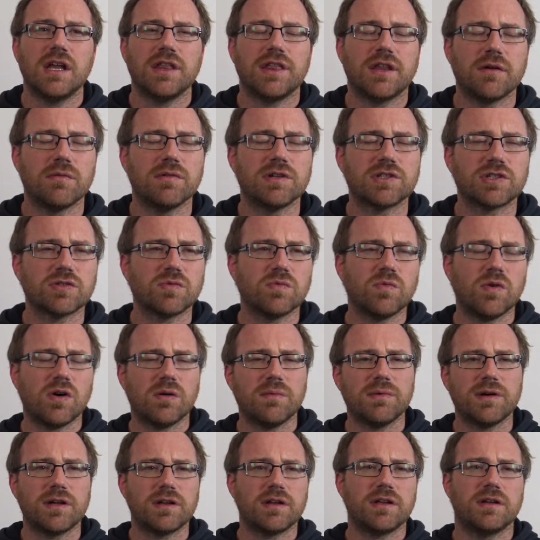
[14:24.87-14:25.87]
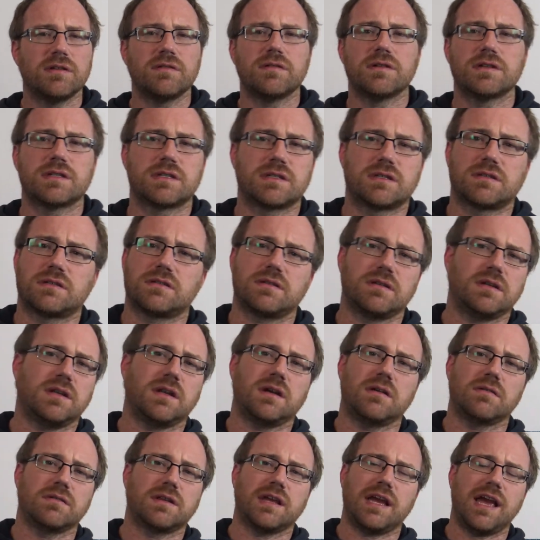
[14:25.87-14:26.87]
there was a woman who was,
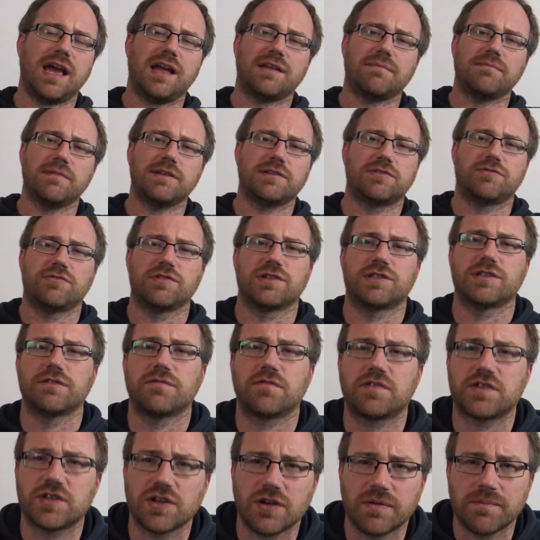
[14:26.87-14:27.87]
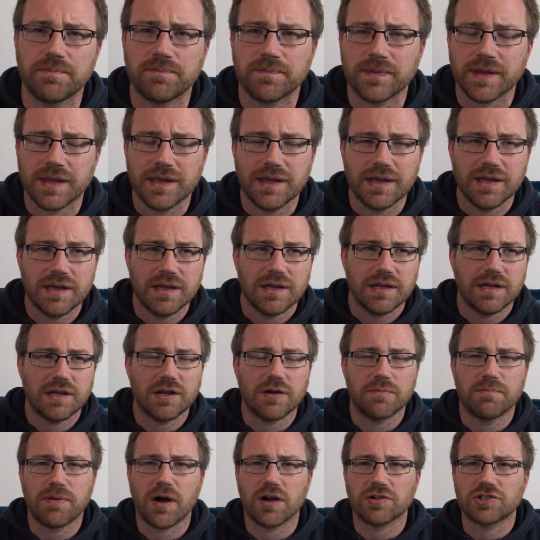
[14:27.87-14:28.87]
the headmistress of some
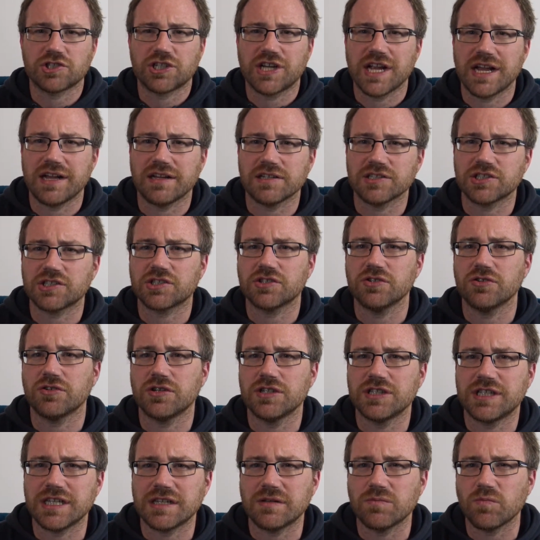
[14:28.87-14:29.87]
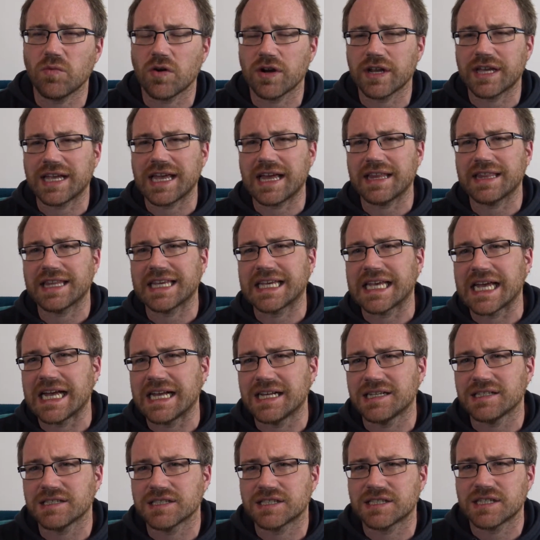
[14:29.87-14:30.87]
posh girls' school who didn't want to get the
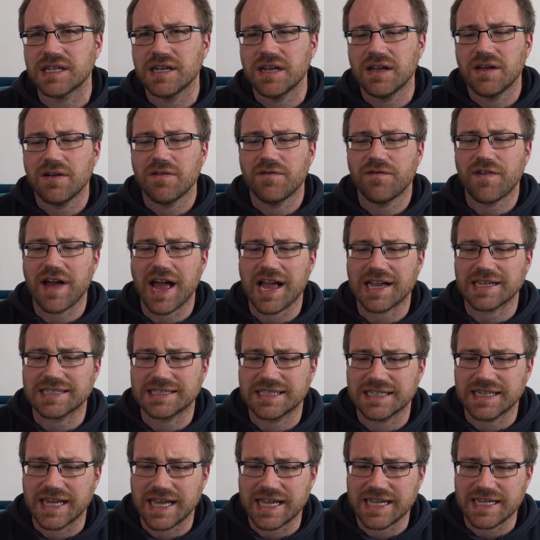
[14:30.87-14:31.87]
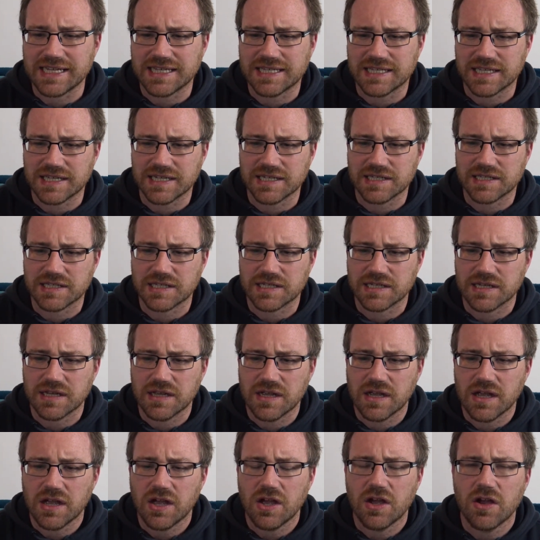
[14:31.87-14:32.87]
girls vaccinated
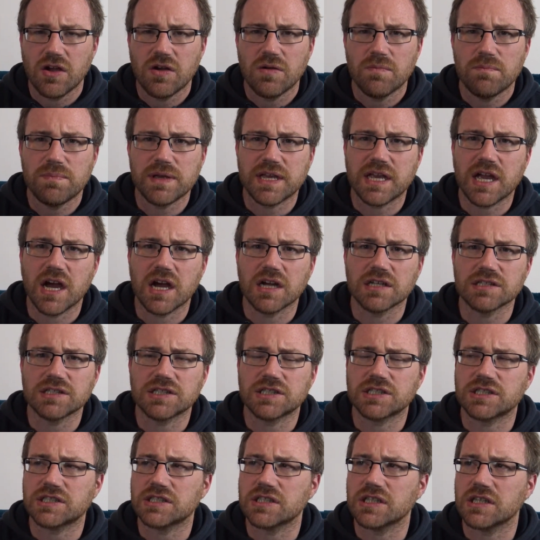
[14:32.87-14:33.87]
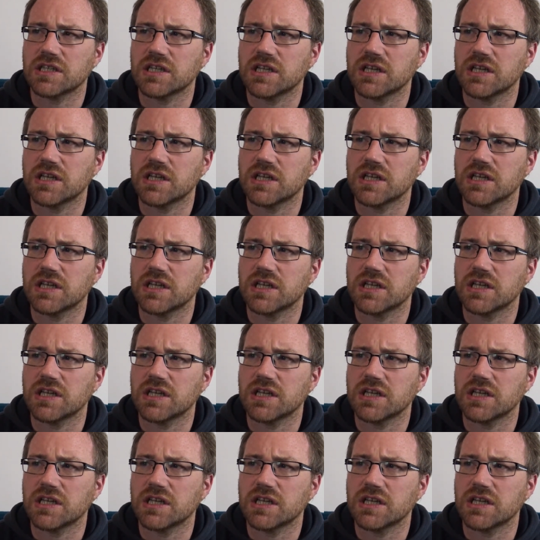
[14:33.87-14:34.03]
because